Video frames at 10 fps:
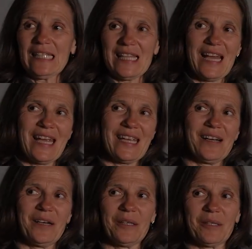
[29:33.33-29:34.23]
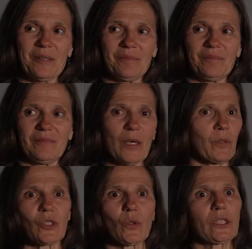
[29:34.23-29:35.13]
they
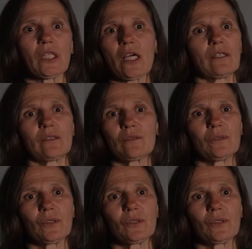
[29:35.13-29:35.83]
were so excited